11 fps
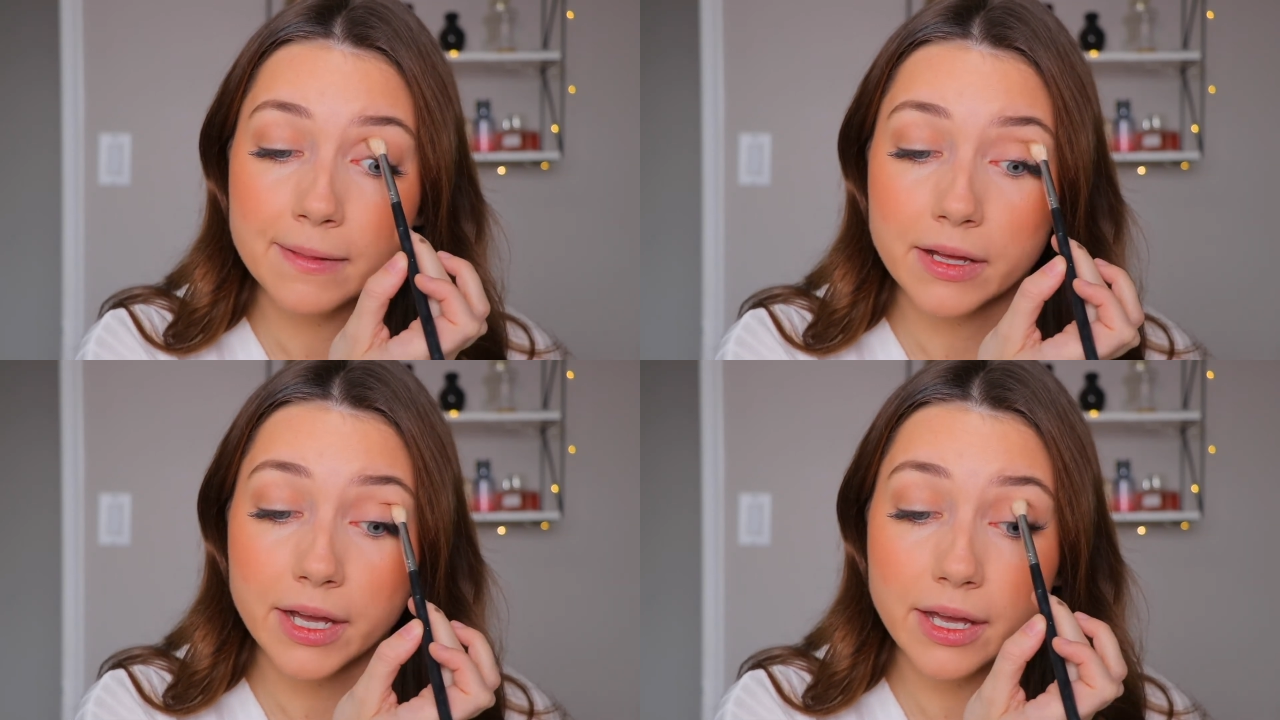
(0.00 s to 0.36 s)

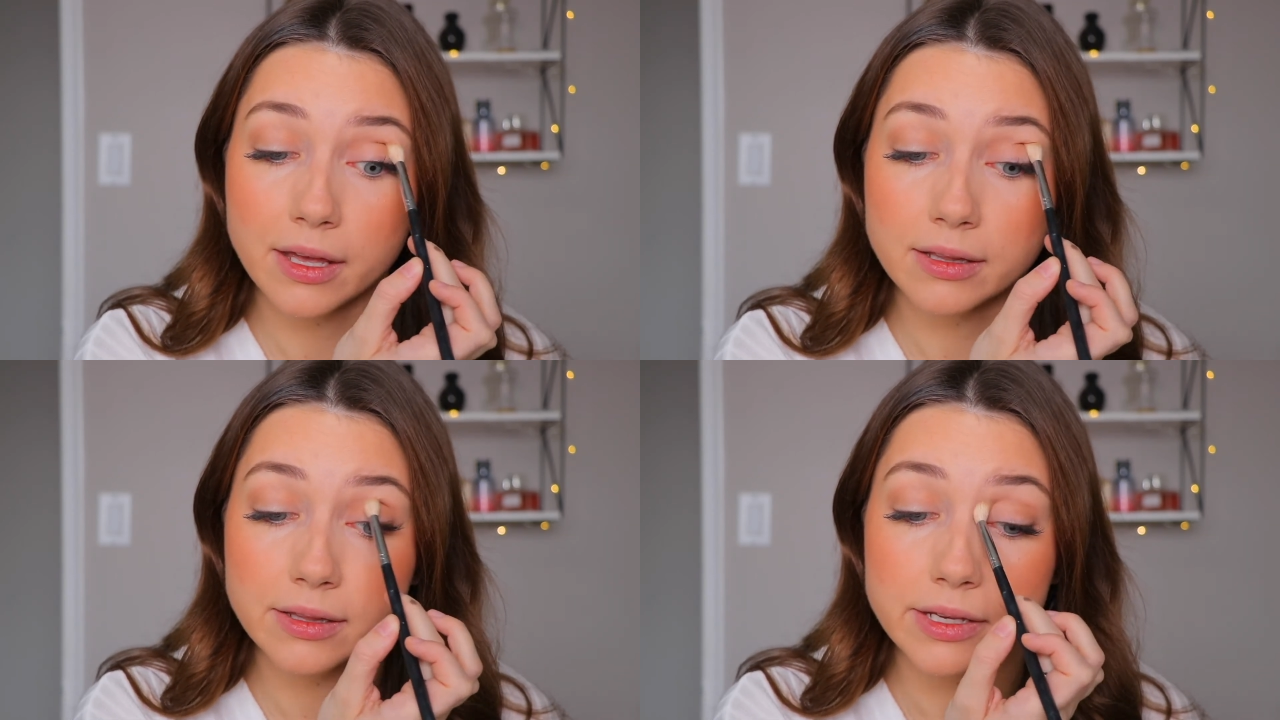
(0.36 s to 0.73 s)
I
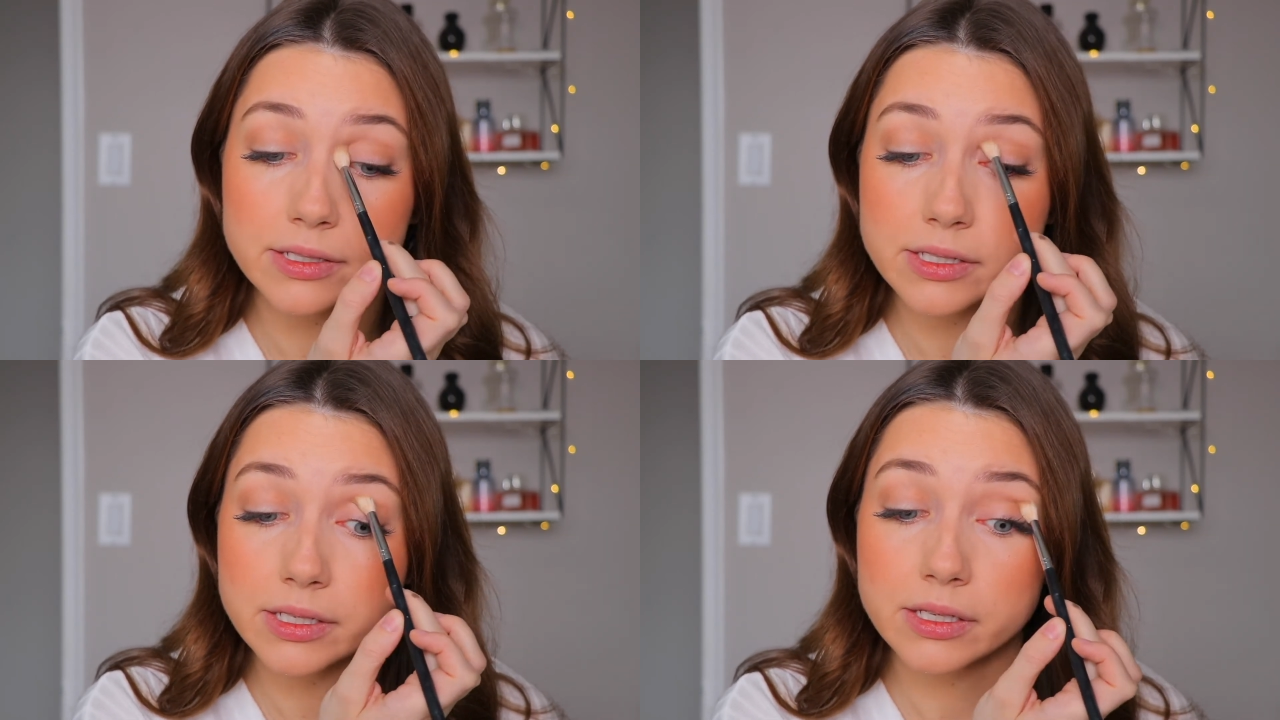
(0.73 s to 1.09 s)
get
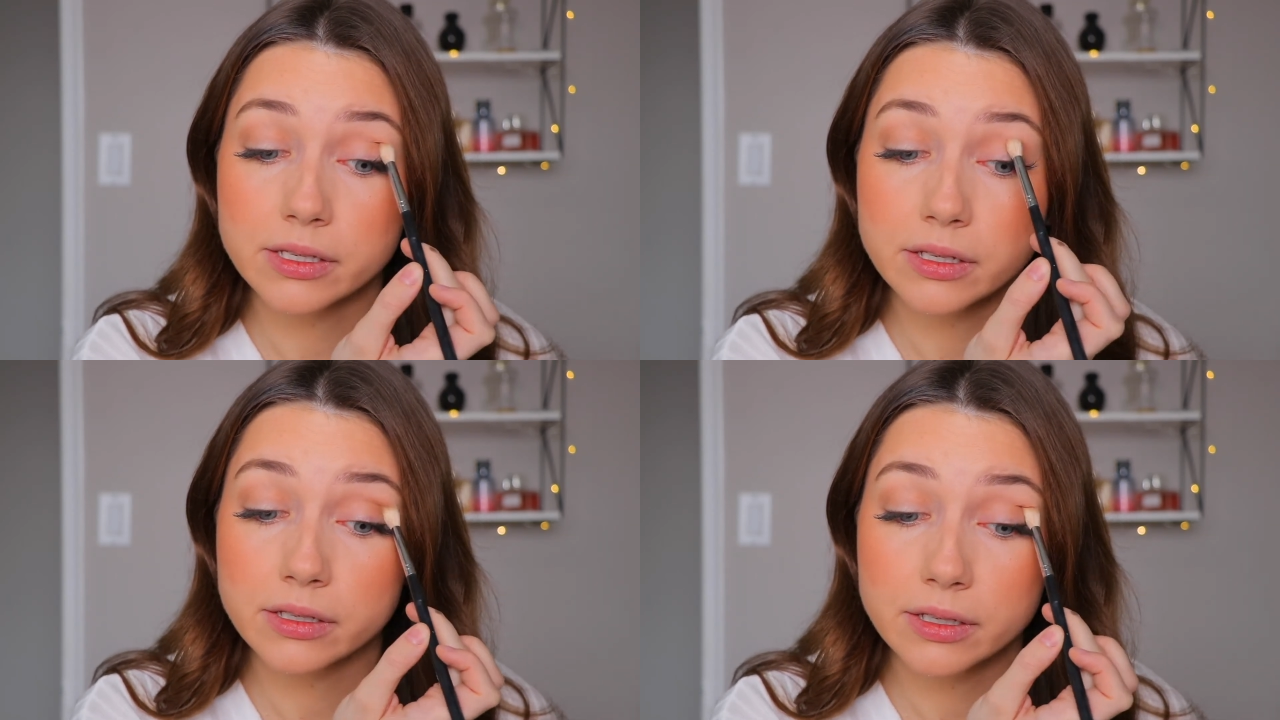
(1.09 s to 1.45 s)

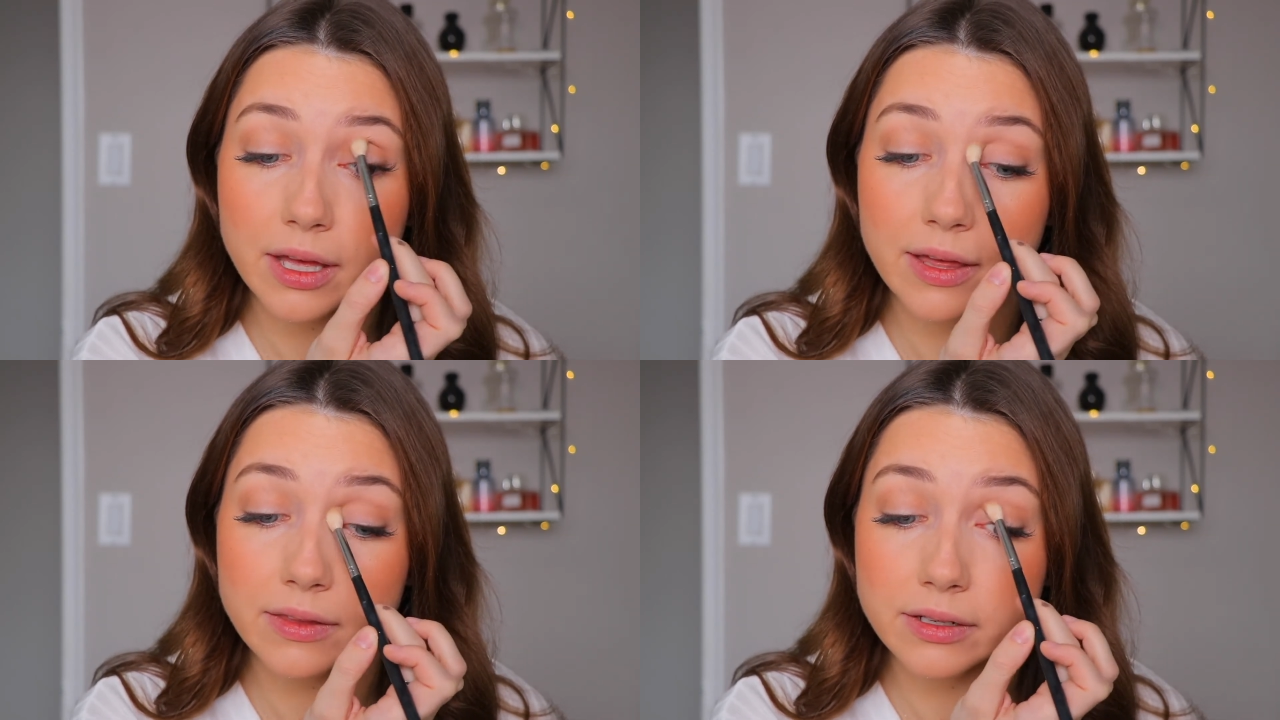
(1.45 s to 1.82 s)
lazy
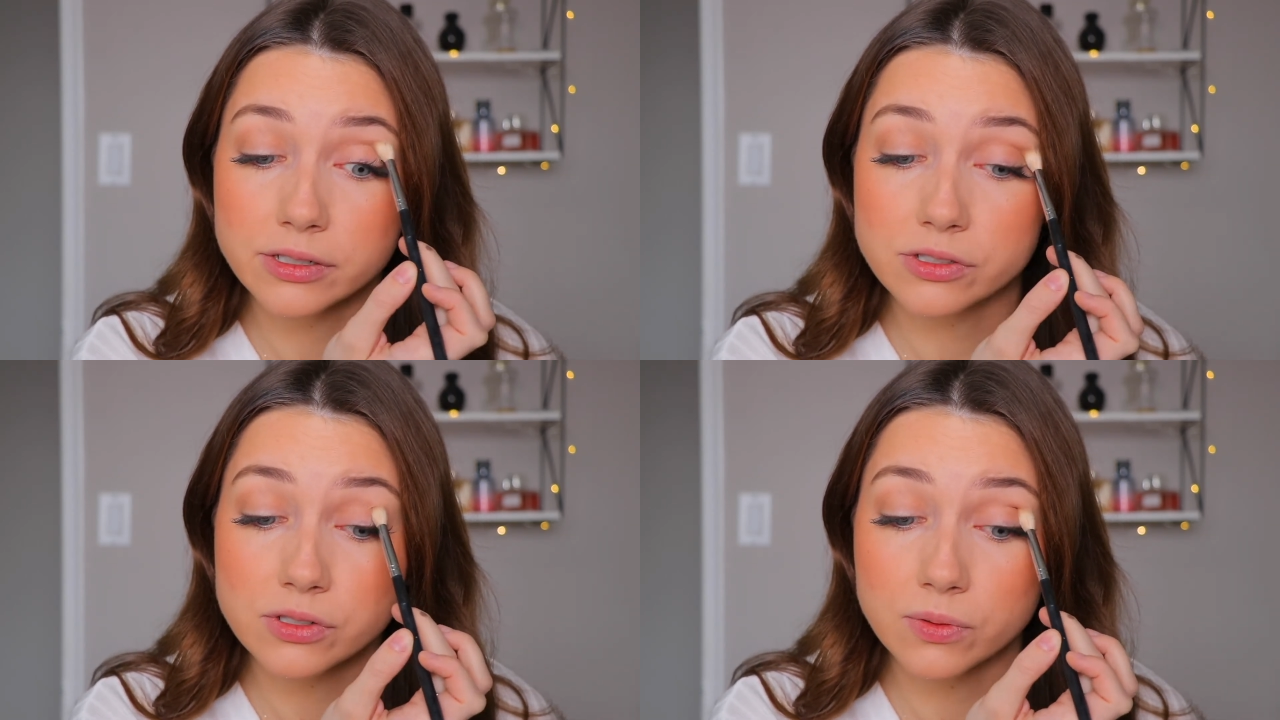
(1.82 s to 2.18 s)
and then I
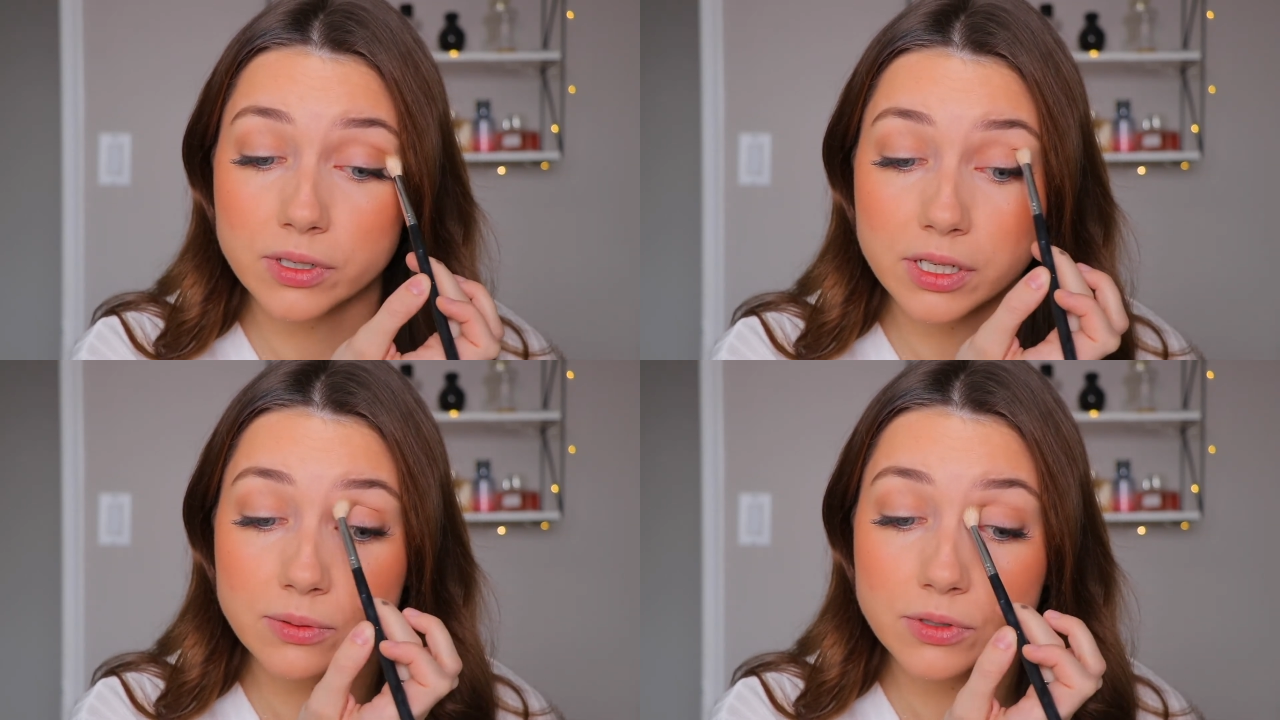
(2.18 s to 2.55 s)
just don't want
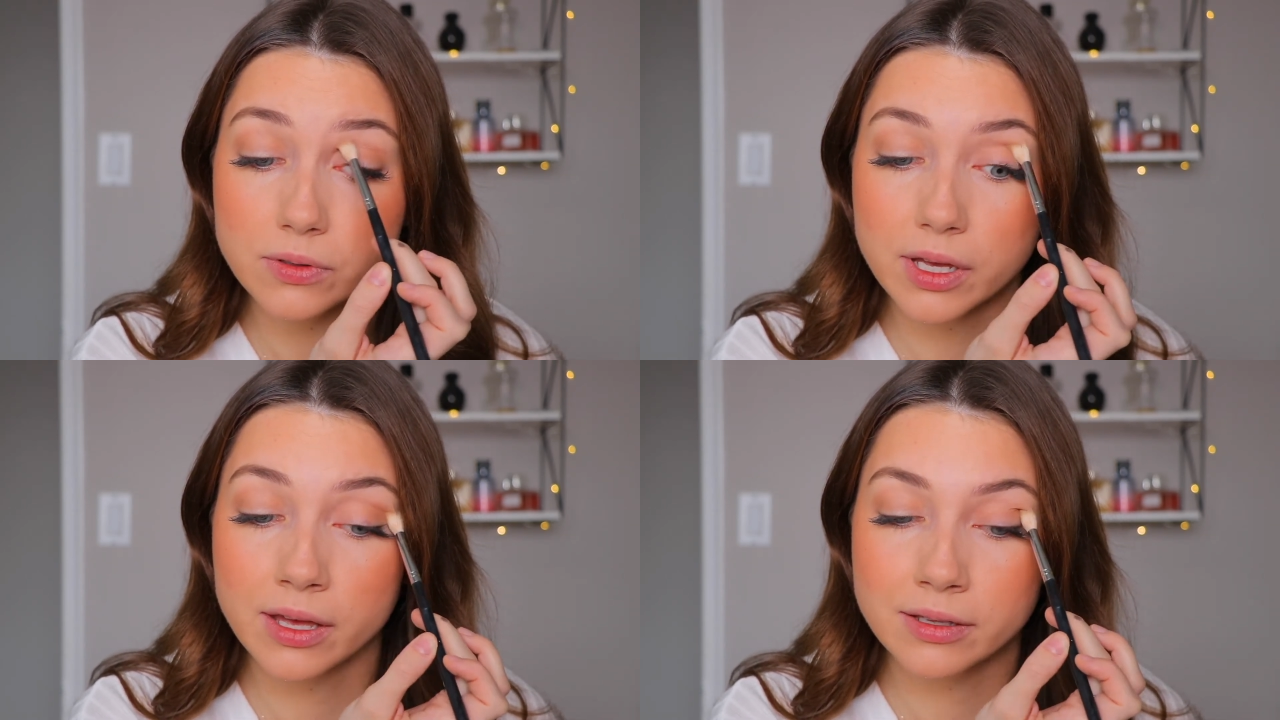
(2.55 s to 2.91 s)
to keep
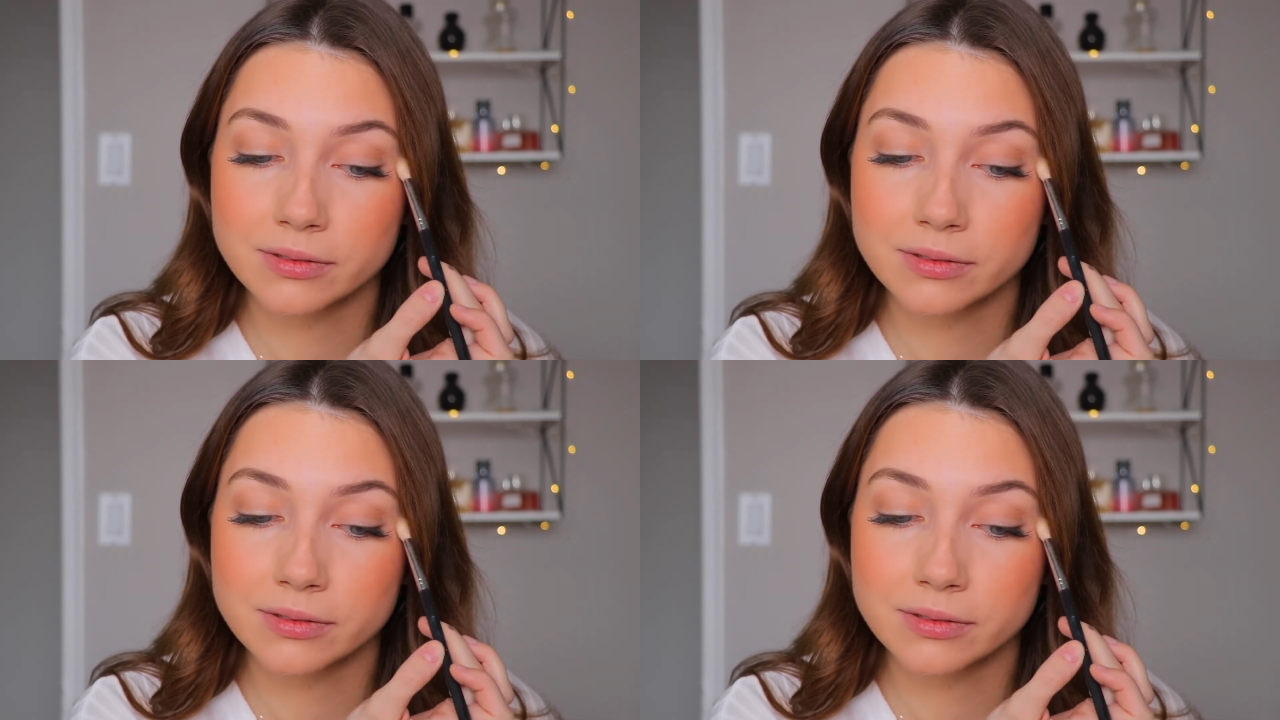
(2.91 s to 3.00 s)
doing it.